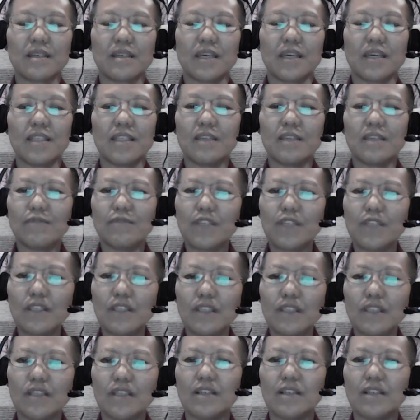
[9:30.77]
And
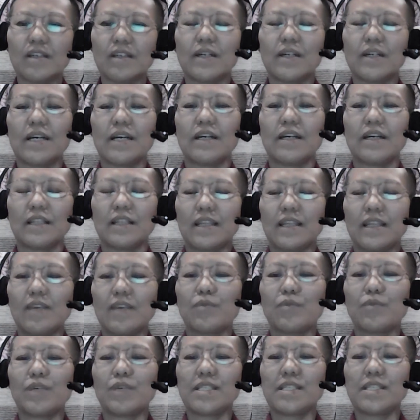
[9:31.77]
even the
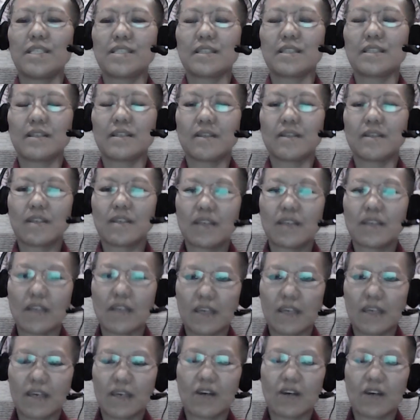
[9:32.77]
likewise,
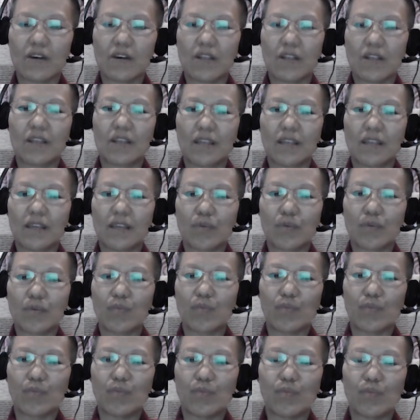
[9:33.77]
like
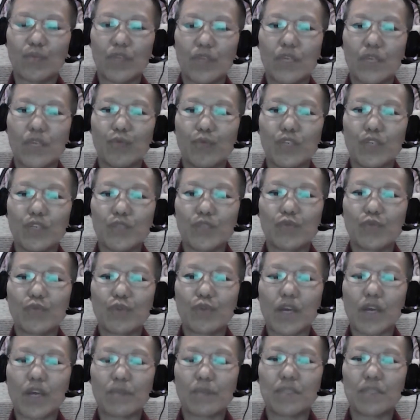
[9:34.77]
we wish
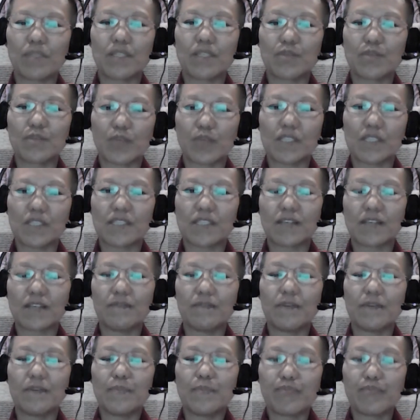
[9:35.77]
for happiness oneself,
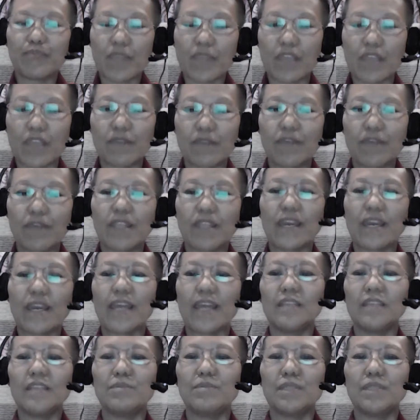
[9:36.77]
even the
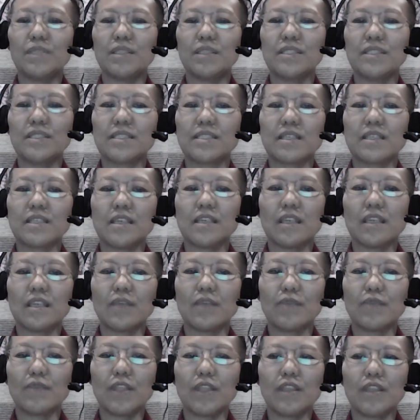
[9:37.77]
animals,
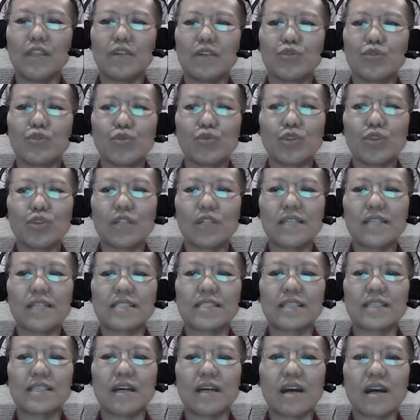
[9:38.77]
even the
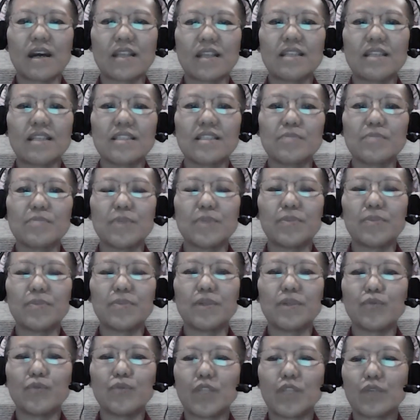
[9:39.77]
ruthless, the heartless
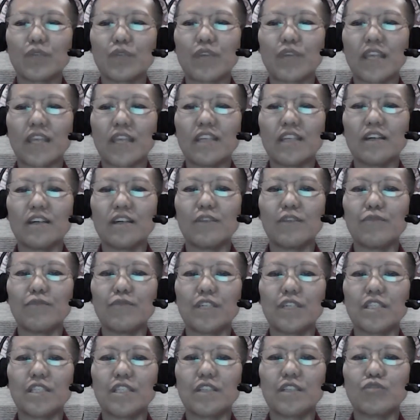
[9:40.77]
people without any
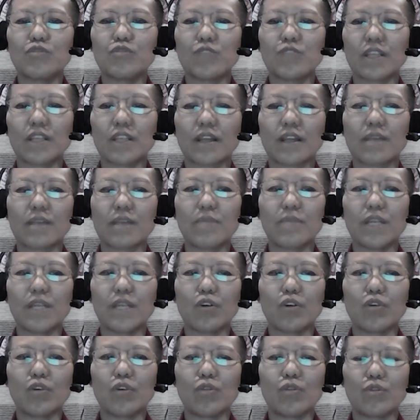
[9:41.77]
conviction to the dharma and
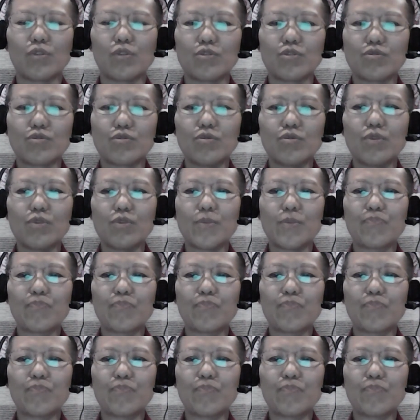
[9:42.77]
all also